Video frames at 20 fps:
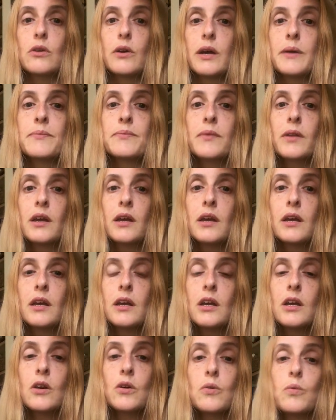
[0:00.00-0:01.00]
it.
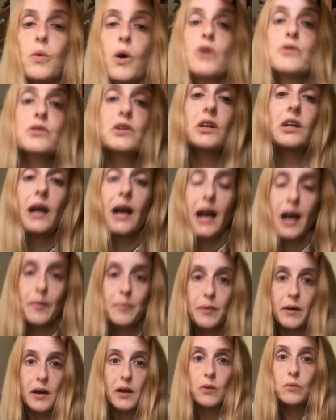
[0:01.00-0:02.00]
What's going to
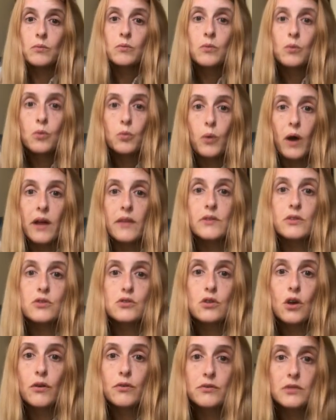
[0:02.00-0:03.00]
happen when the
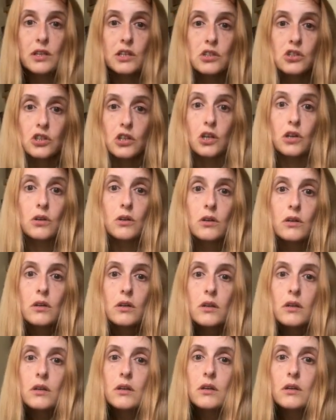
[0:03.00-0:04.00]
soft tissue
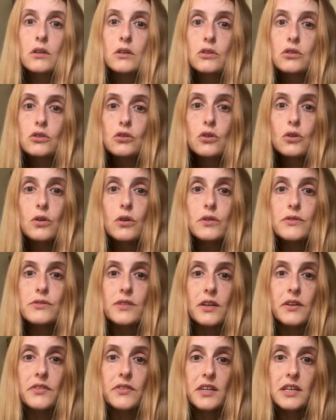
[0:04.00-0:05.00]
shortens
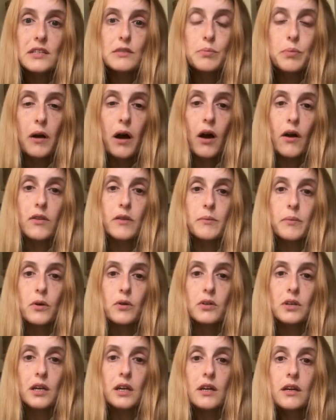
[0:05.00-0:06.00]
in this part of the
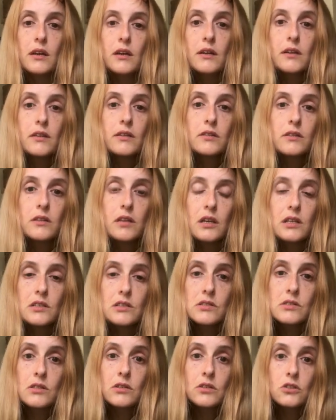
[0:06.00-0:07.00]
body?
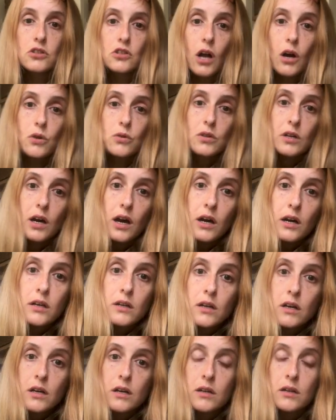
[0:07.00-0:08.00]
This shoulder
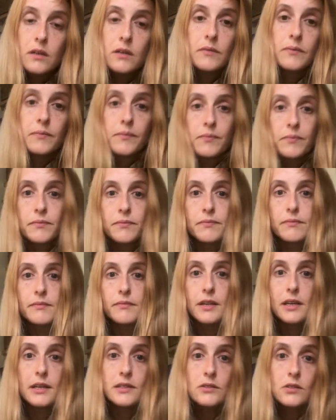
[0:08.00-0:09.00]

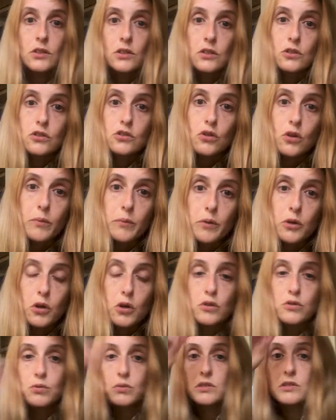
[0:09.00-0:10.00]
is going to shorten
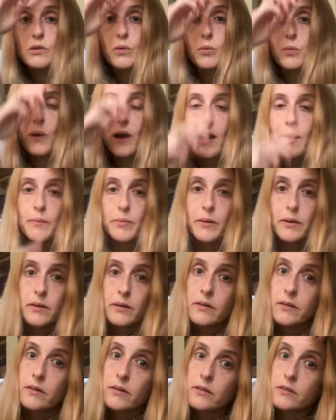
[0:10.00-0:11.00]
because it's a web
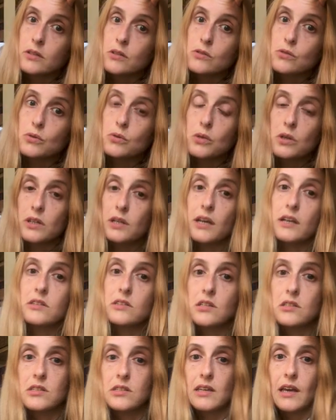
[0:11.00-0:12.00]
that's all
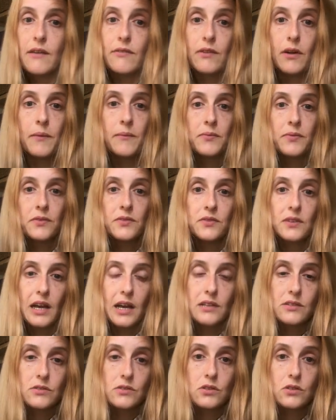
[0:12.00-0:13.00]
connected together.
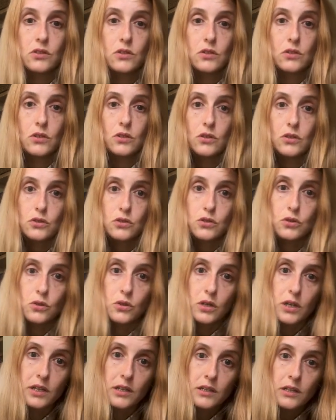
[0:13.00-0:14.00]
That's going to
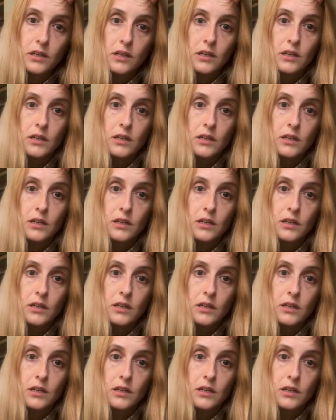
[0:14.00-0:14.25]
shorten.